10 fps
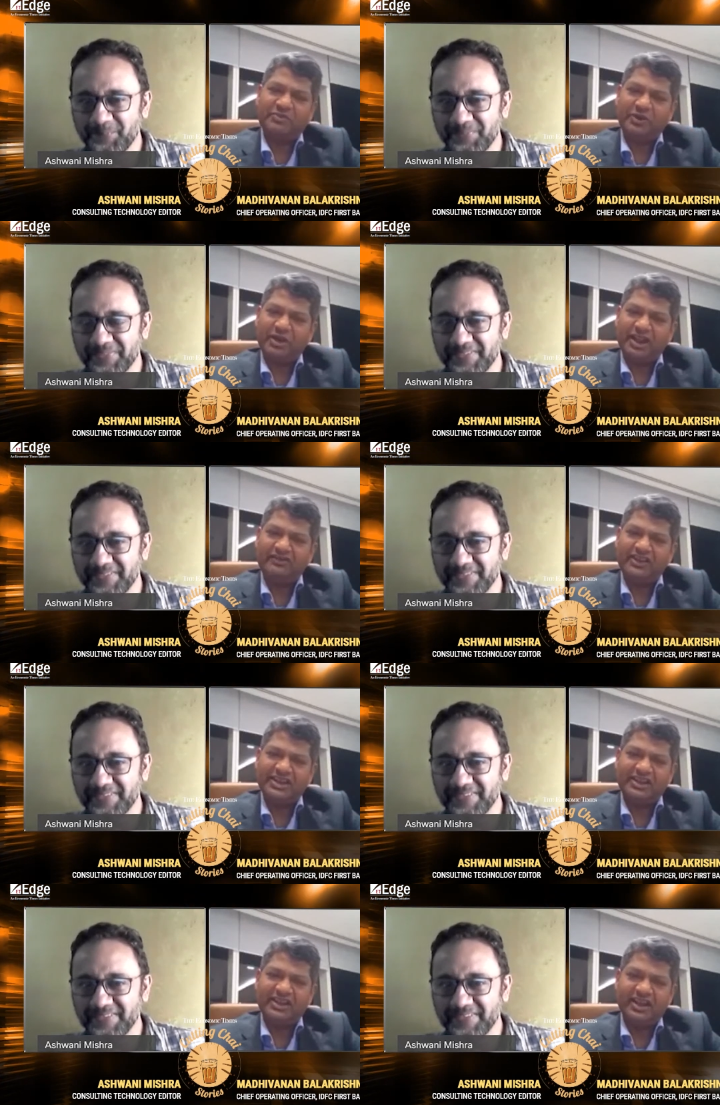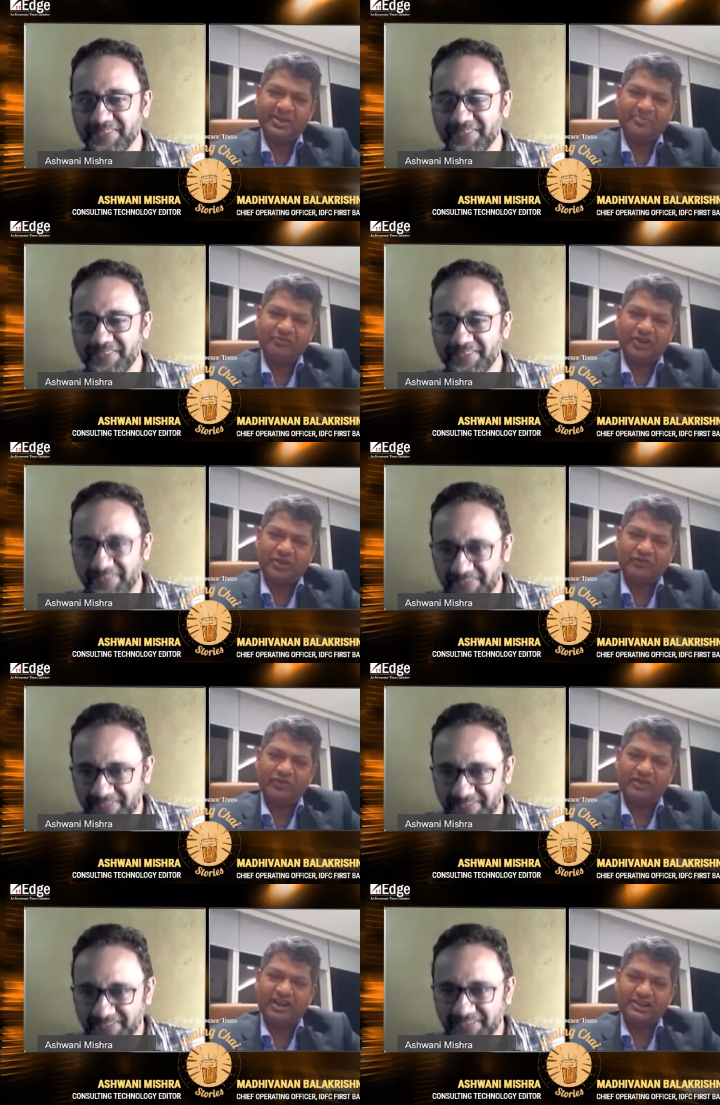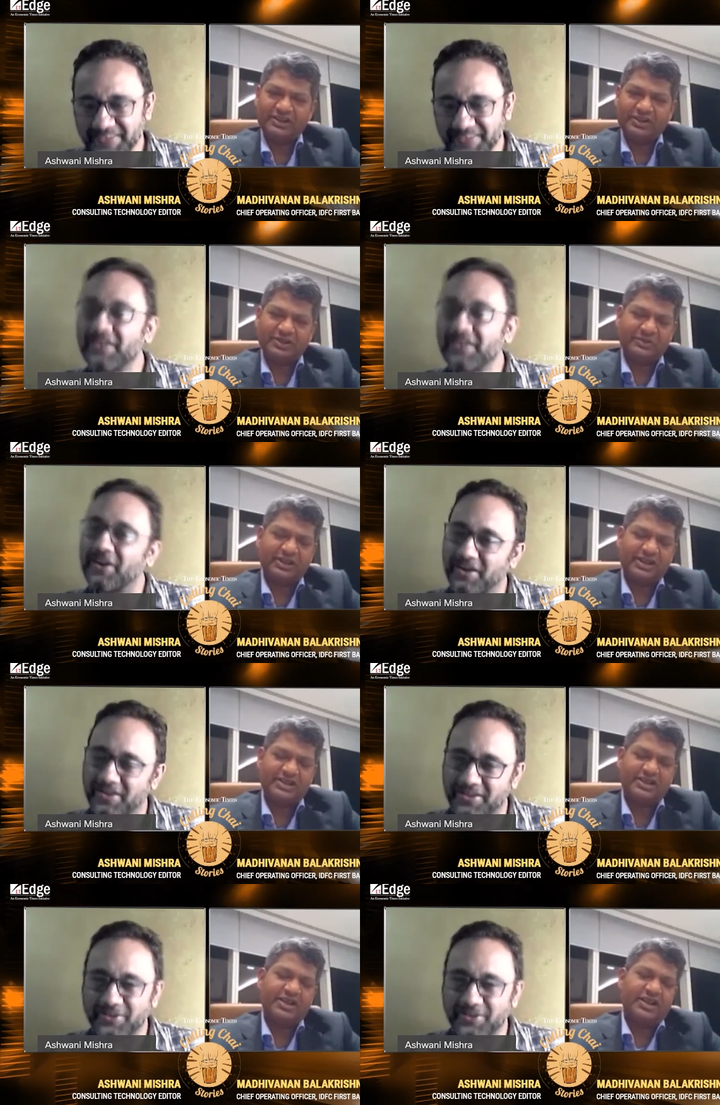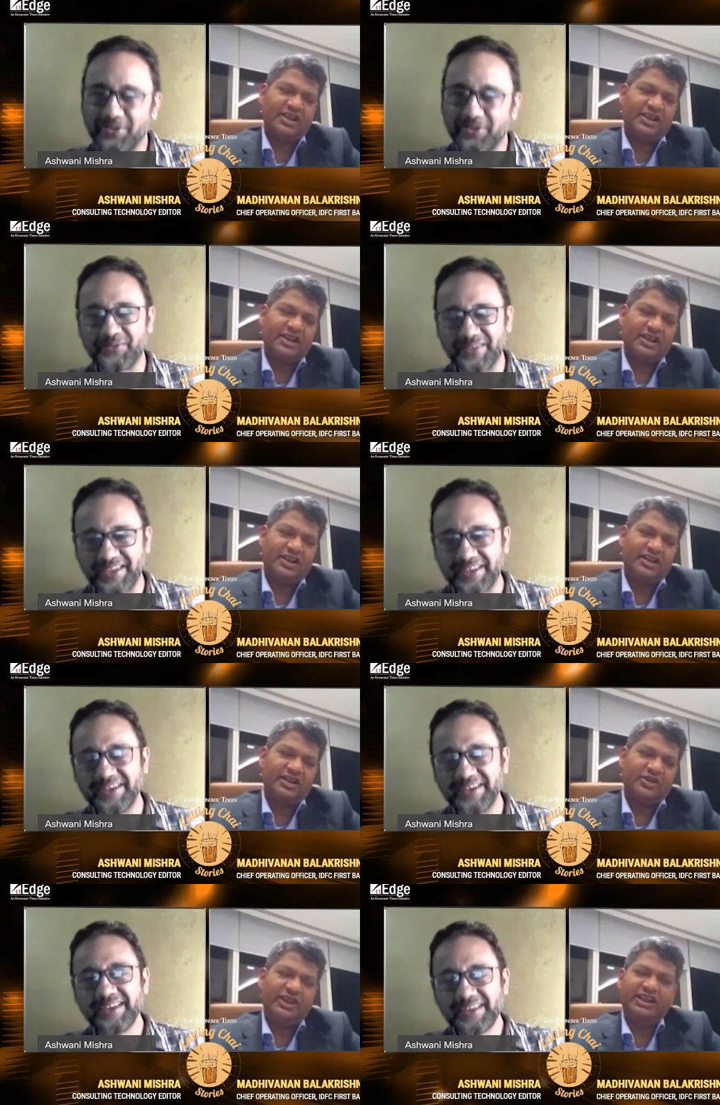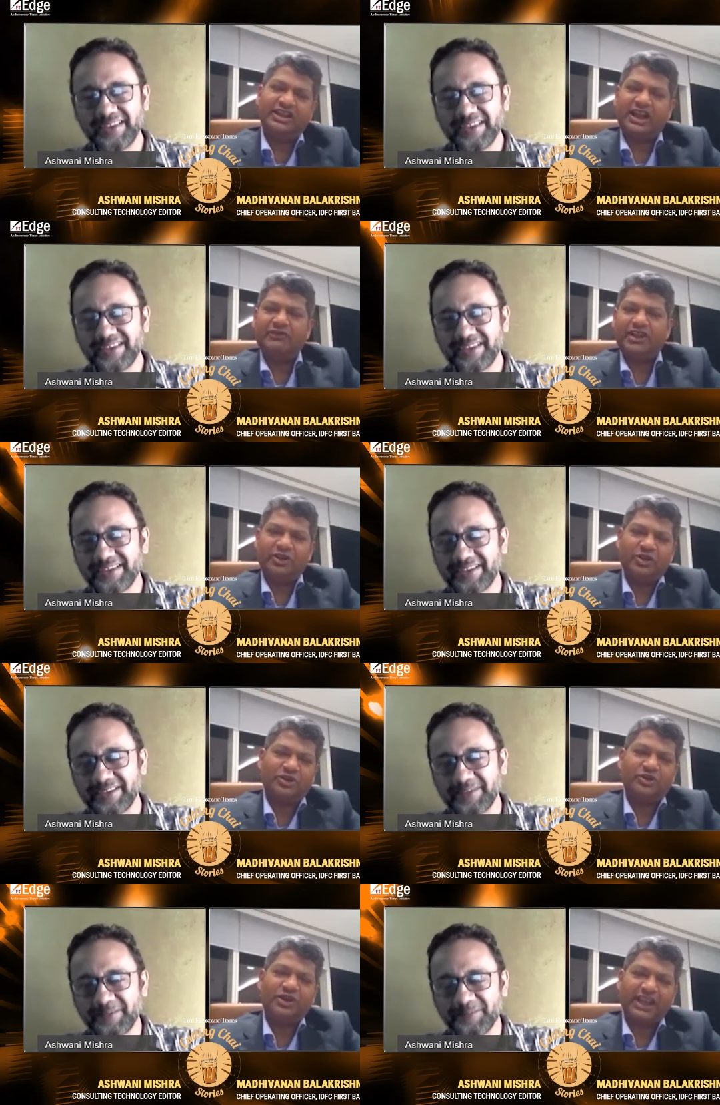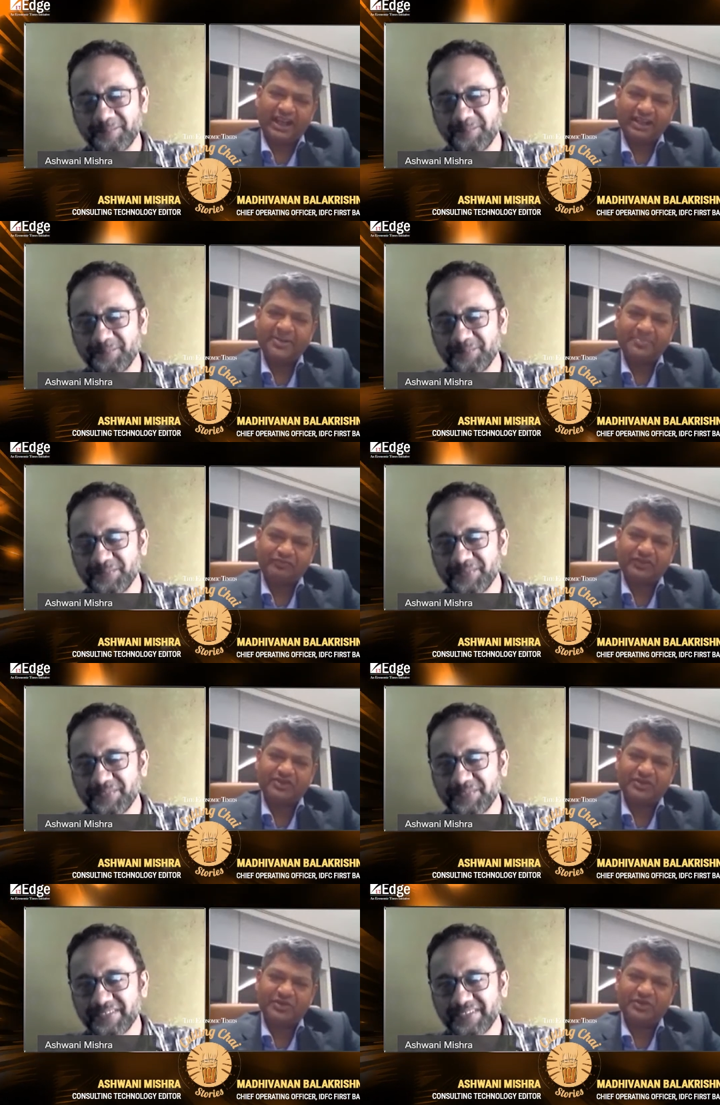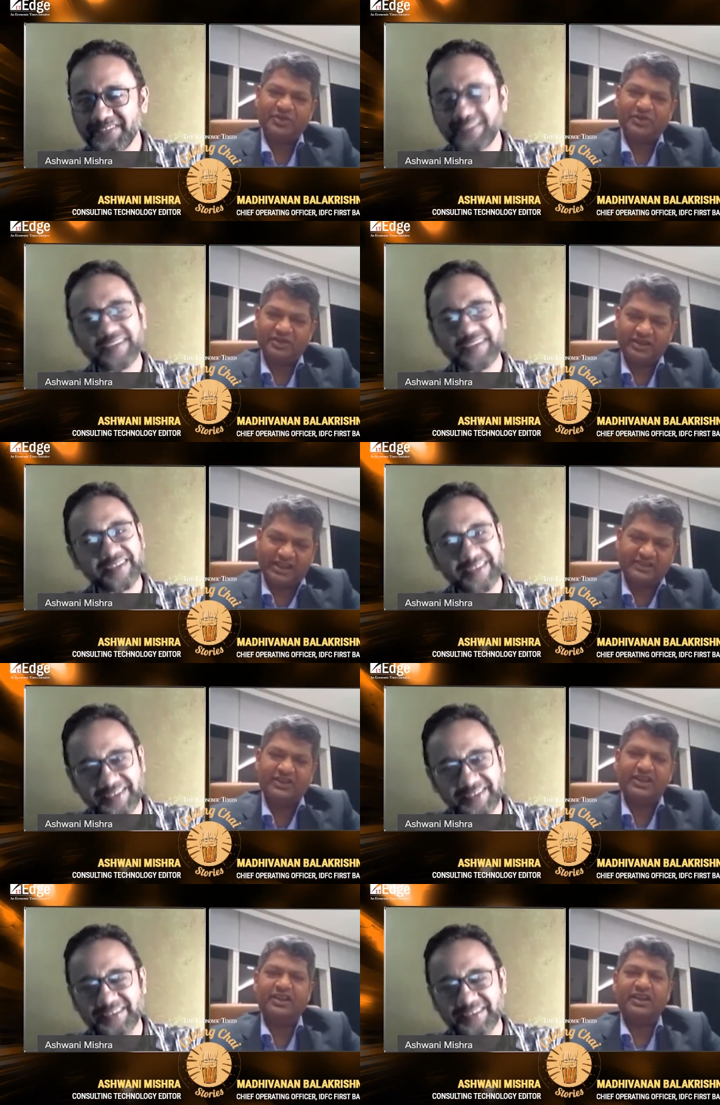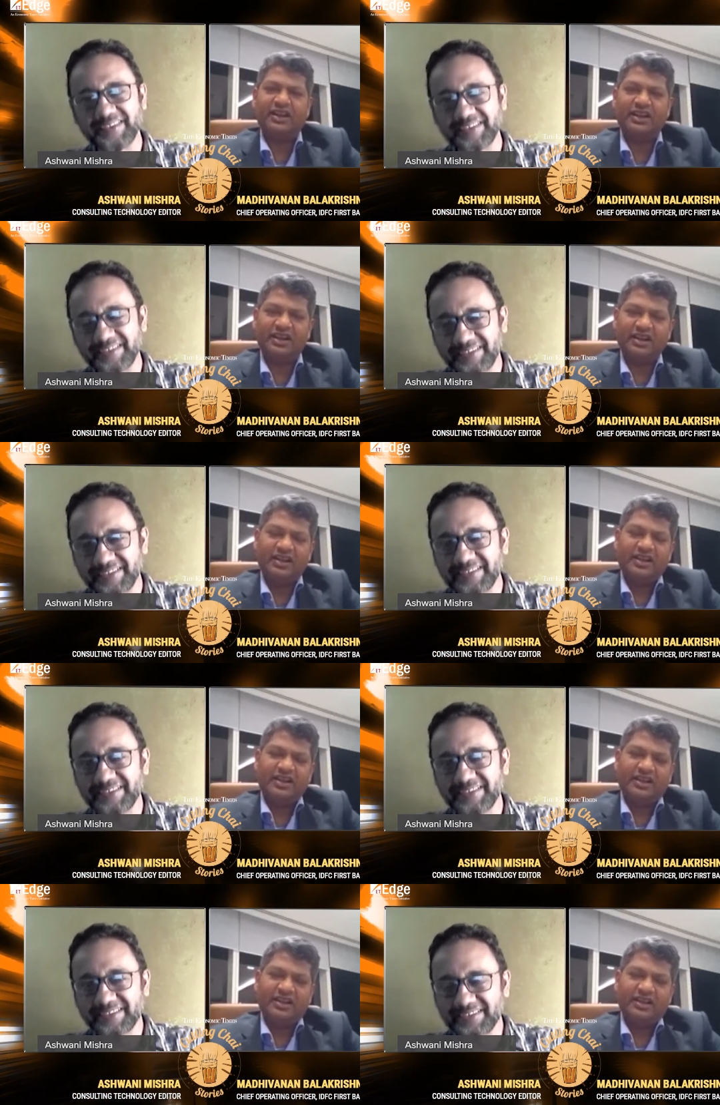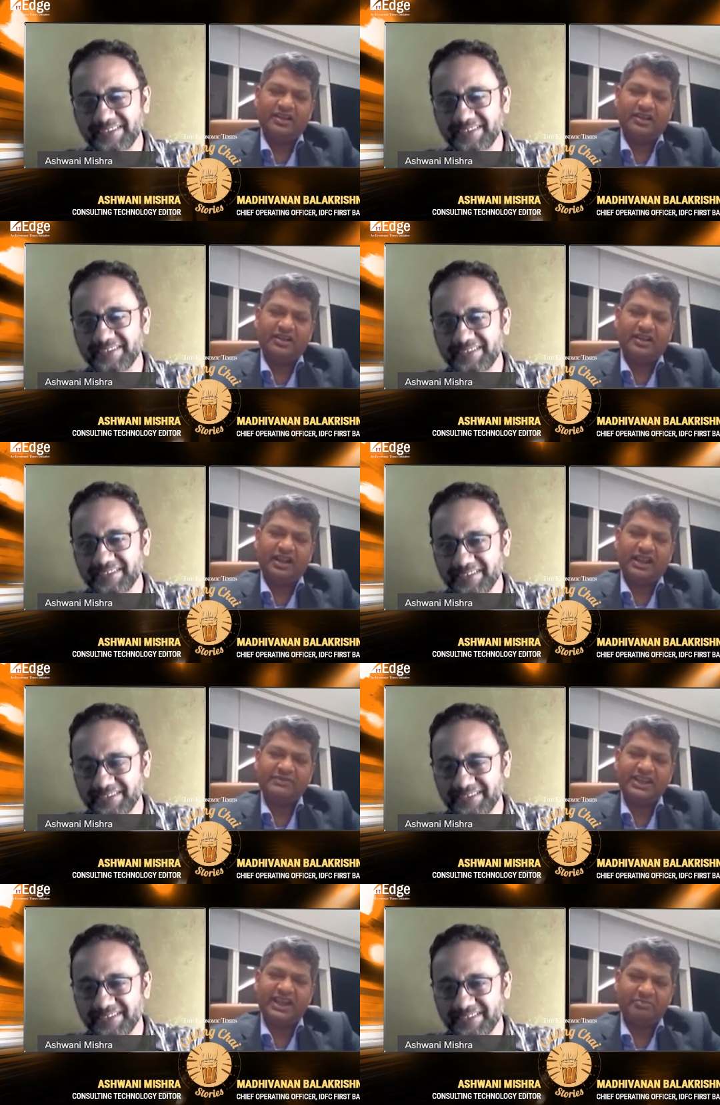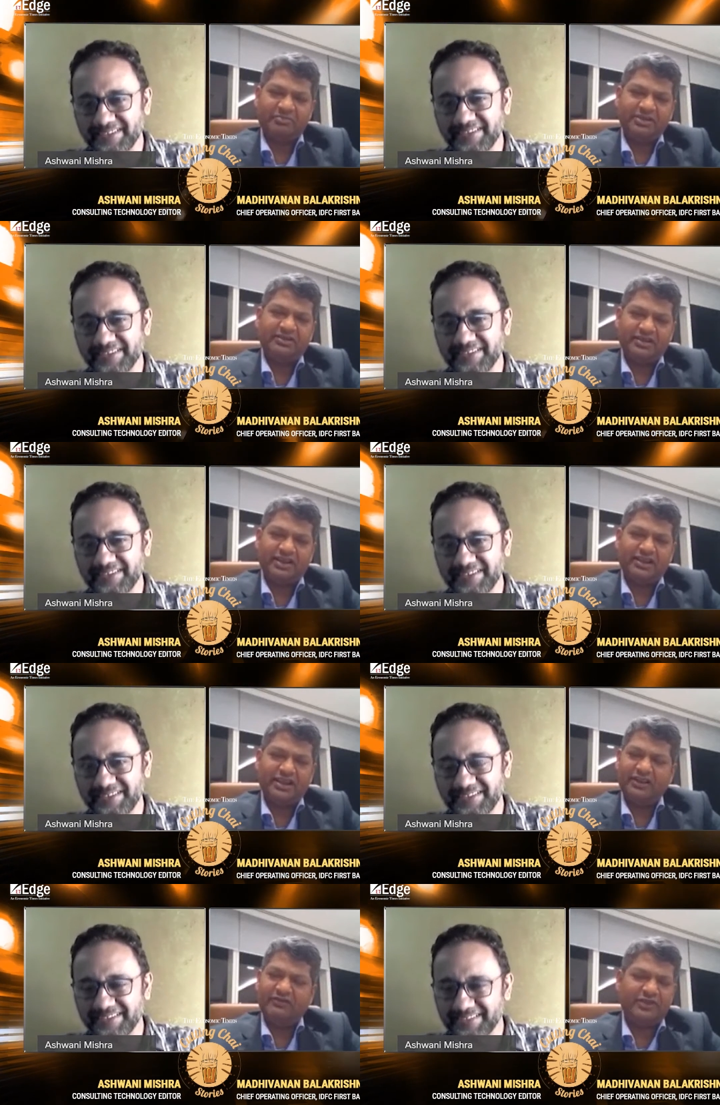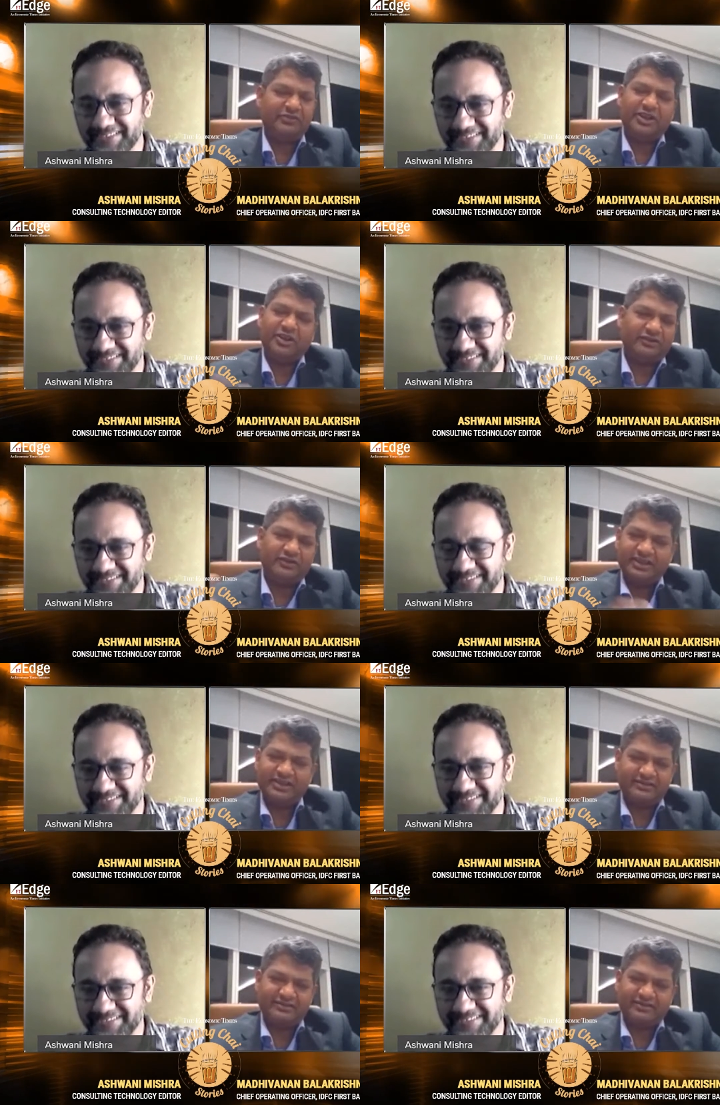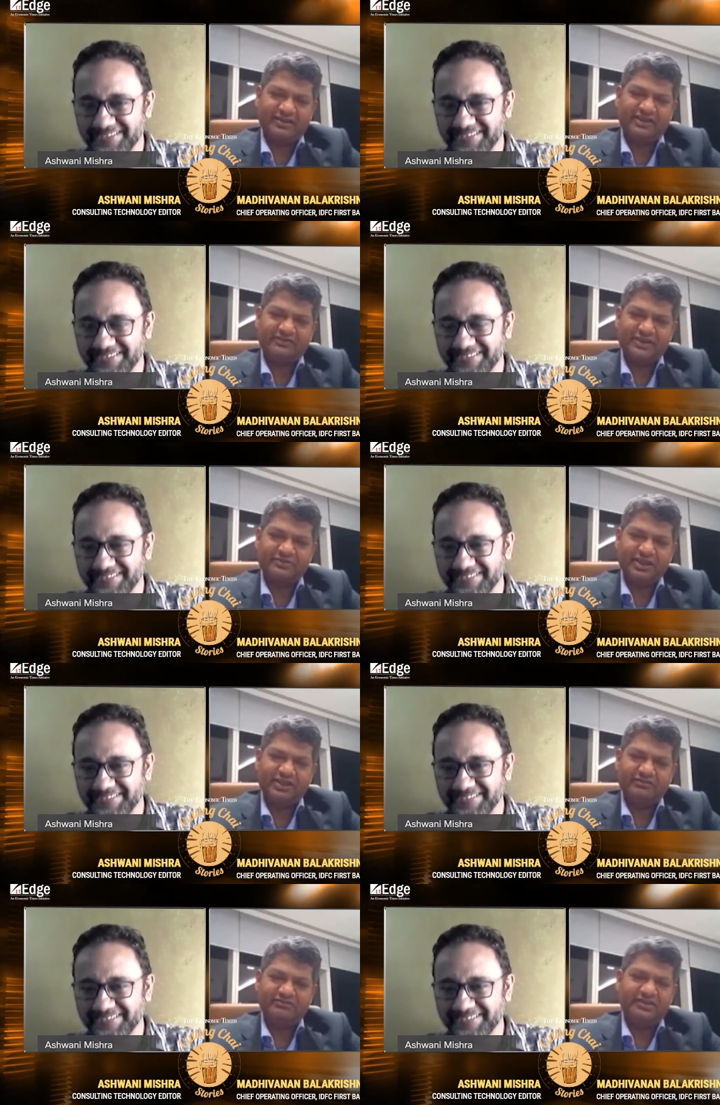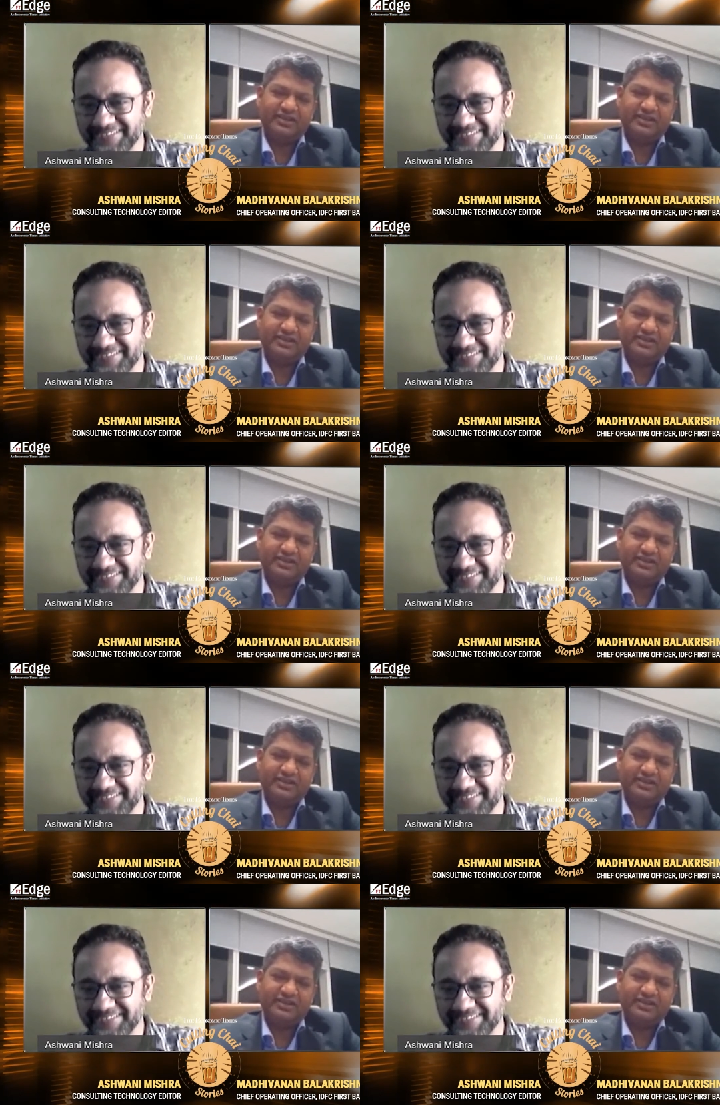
Speaker 1: diploma in BJTI on food, drugs, and cosmetics. Uh, right. during the time when I got through CAT, so that's when uh, uh, IMC happened, and then from then onwards, life has been